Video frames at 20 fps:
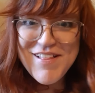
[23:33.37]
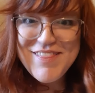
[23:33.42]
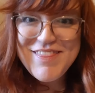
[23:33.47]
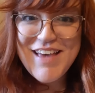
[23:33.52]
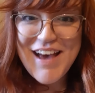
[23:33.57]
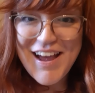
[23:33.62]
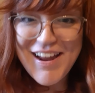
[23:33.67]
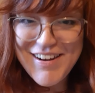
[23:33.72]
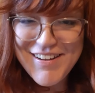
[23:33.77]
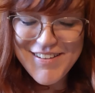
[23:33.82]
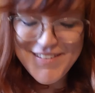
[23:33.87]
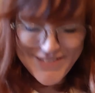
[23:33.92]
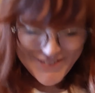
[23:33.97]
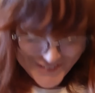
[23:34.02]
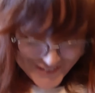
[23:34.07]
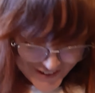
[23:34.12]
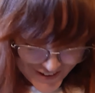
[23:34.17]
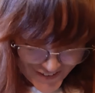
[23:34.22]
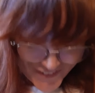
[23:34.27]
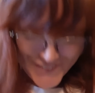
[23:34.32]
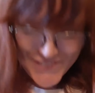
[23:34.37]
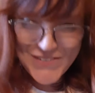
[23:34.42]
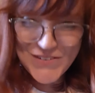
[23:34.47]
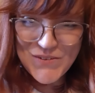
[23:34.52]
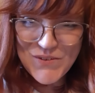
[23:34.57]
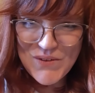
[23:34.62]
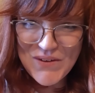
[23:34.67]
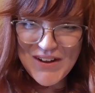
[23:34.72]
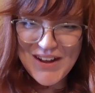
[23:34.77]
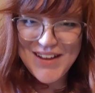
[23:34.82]
That is so
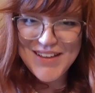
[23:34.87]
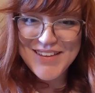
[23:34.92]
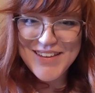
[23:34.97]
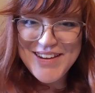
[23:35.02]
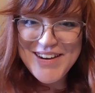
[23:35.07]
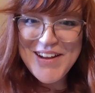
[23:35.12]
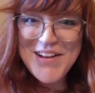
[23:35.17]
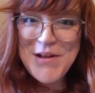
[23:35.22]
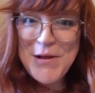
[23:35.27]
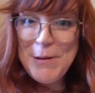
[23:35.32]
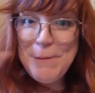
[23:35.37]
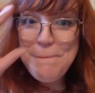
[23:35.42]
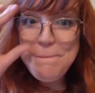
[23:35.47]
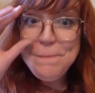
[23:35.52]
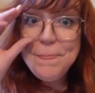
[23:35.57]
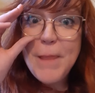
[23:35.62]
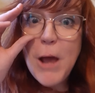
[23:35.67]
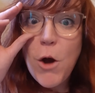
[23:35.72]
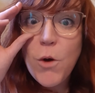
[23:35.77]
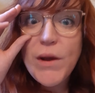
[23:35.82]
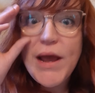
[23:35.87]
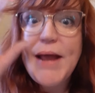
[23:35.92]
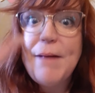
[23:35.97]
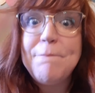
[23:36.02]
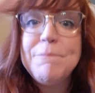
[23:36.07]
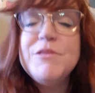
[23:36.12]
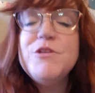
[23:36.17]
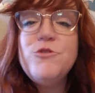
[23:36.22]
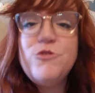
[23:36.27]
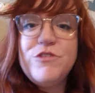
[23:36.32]
cool. Okay,
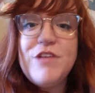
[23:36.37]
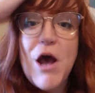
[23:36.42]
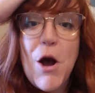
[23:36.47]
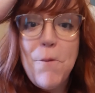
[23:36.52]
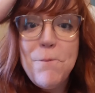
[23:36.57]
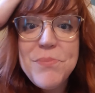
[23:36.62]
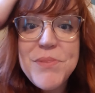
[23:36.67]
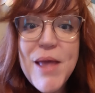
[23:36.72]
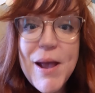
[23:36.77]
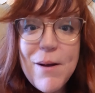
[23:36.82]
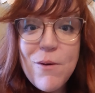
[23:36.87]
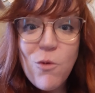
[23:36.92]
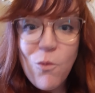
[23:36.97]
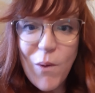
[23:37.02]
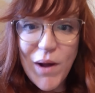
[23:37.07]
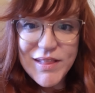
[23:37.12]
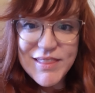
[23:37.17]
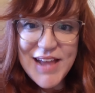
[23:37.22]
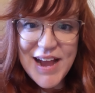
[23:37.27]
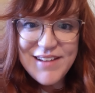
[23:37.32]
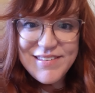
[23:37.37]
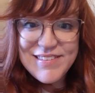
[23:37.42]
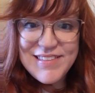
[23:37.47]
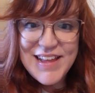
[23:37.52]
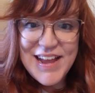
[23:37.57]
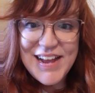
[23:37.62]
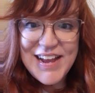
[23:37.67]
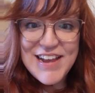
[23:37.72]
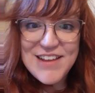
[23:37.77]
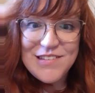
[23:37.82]
so one last
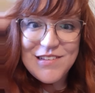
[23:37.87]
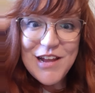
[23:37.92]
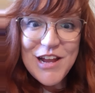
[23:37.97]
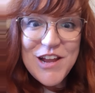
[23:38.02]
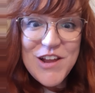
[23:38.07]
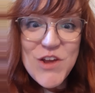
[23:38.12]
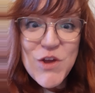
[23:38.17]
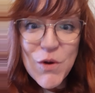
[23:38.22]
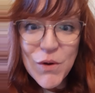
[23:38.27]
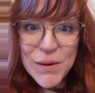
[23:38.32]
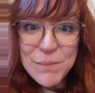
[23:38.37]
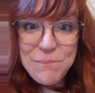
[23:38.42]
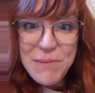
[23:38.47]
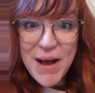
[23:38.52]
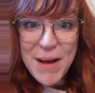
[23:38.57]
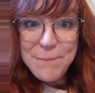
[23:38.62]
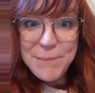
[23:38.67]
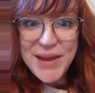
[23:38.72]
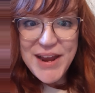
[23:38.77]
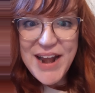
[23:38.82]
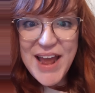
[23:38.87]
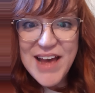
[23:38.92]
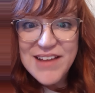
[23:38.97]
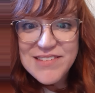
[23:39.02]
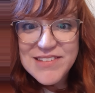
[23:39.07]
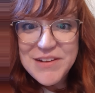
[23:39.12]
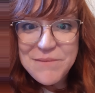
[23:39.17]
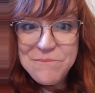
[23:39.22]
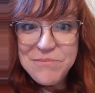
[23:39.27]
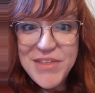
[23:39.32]
thing is your puppet
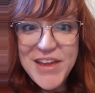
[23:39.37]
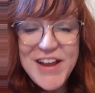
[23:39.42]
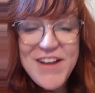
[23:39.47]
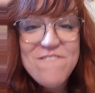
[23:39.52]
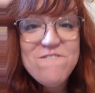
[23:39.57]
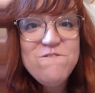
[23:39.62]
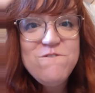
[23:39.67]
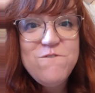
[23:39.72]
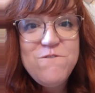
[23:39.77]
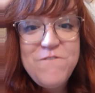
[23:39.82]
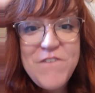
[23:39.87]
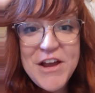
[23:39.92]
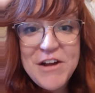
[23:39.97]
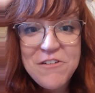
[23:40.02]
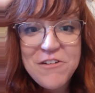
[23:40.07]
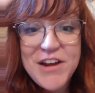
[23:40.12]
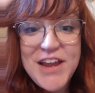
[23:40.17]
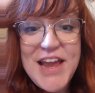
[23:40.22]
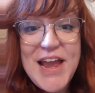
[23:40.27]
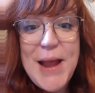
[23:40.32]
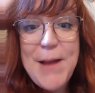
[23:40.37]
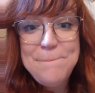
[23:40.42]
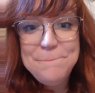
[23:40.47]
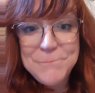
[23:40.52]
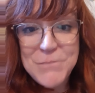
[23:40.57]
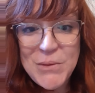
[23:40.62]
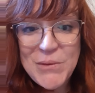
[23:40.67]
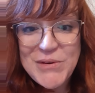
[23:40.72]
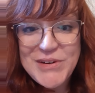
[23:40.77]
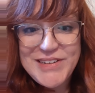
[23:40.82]
has something very
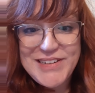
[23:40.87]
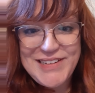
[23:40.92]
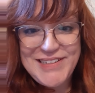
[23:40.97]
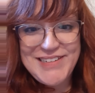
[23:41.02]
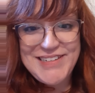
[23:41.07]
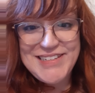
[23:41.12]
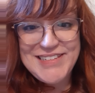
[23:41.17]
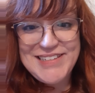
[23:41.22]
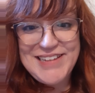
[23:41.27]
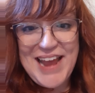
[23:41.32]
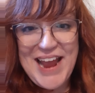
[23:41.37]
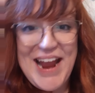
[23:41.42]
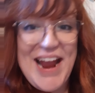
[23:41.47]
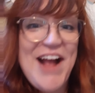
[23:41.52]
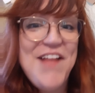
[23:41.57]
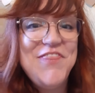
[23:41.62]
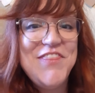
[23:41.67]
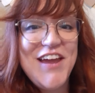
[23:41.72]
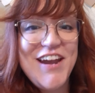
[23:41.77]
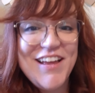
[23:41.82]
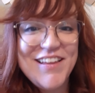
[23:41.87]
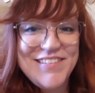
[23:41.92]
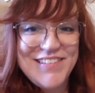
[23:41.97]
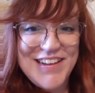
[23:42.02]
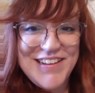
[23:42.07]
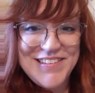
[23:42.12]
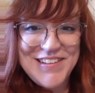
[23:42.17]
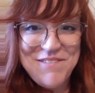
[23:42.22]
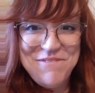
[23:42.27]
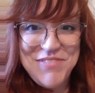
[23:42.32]
important to say, and then I'll
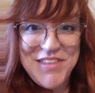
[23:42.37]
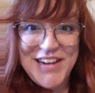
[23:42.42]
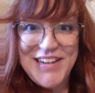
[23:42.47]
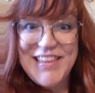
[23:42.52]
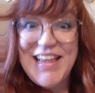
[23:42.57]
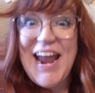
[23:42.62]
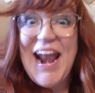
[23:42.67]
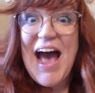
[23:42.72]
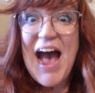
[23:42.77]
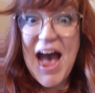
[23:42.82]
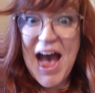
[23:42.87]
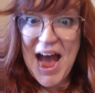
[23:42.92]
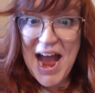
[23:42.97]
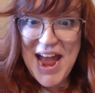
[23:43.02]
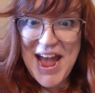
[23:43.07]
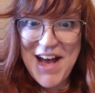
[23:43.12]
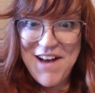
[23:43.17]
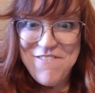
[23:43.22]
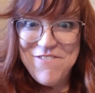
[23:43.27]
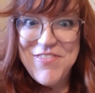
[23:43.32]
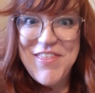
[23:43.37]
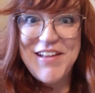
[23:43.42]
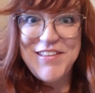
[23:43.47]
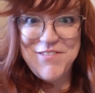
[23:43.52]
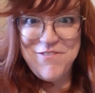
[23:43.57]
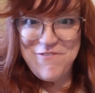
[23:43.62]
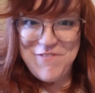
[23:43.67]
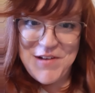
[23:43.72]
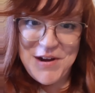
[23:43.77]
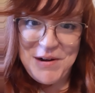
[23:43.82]
say something that I have
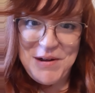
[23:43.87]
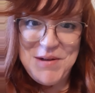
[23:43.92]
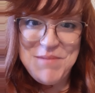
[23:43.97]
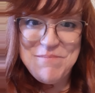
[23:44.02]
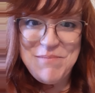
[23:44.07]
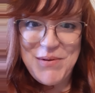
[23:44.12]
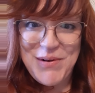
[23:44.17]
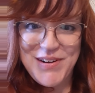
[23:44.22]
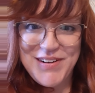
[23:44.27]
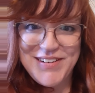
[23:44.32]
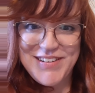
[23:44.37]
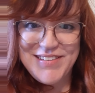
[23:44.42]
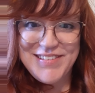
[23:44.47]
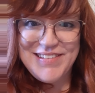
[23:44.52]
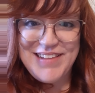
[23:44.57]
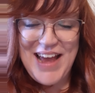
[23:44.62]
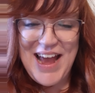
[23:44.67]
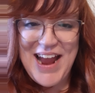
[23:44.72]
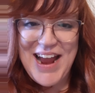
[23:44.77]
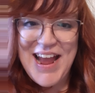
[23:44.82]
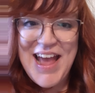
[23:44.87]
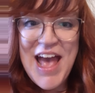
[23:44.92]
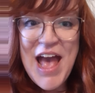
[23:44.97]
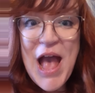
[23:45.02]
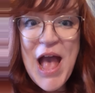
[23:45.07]
that's very important to say.